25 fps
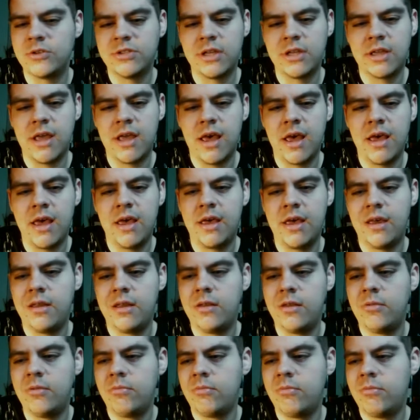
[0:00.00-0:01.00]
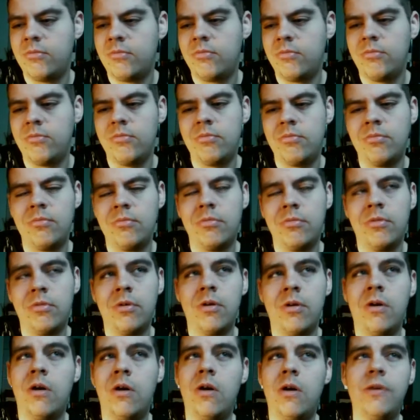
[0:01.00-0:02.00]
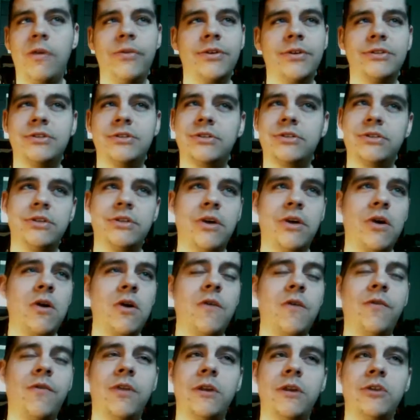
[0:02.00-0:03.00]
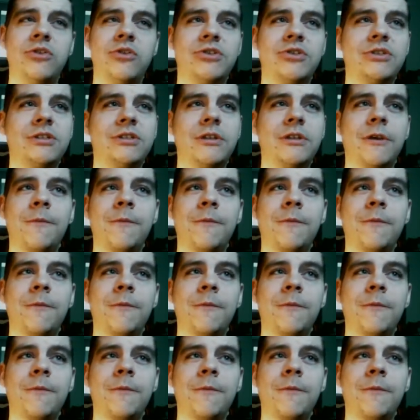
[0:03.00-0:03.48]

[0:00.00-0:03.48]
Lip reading: God, all this stuff that just,